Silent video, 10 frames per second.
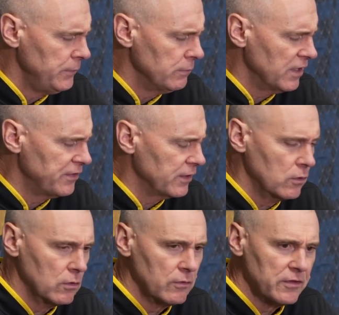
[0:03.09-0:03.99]
But I think
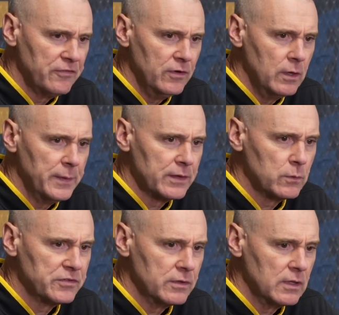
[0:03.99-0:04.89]
going over the film, I think
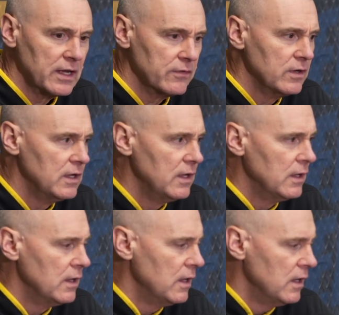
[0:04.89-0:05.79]
we'll see a lot of
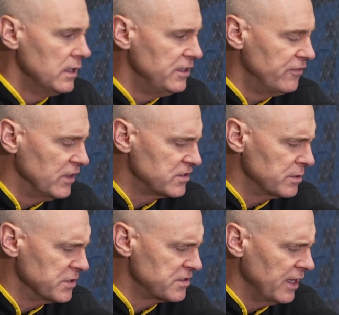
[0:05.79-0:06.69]

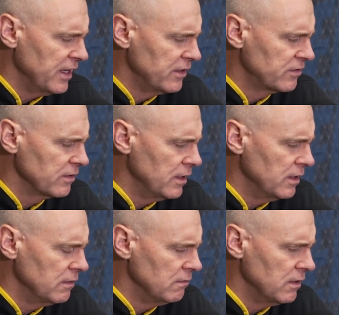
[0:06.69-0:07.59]
defensive mistakes.
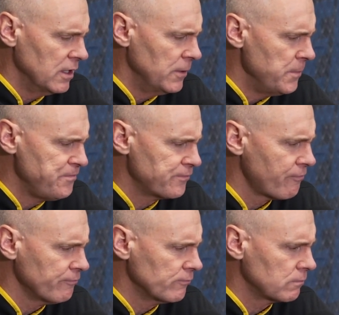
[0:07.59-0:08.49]
And, you
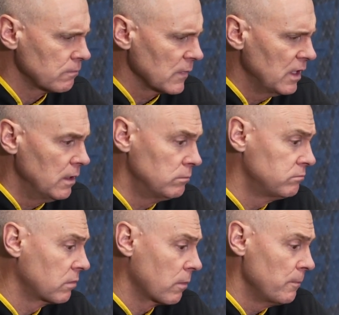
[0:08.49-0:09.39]
know,
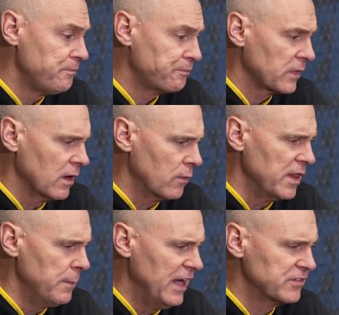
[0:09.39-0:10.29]
around
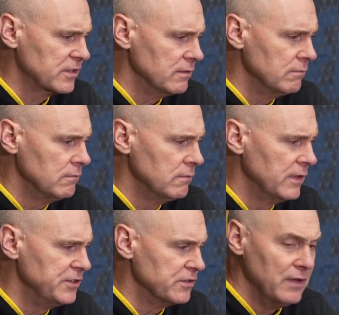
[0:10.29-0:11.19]
the basket,
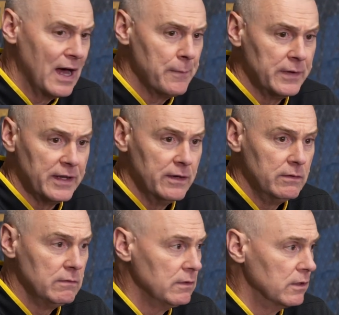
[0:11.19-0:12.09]
they just dominated.
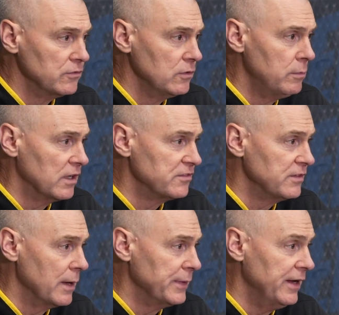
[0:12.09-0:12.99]
You know, Zubac
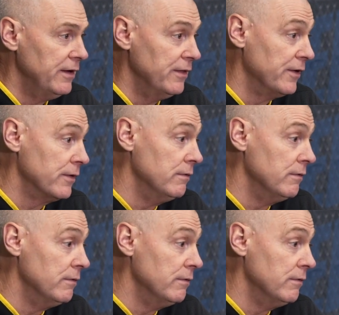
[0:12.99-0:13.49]
dominated in there.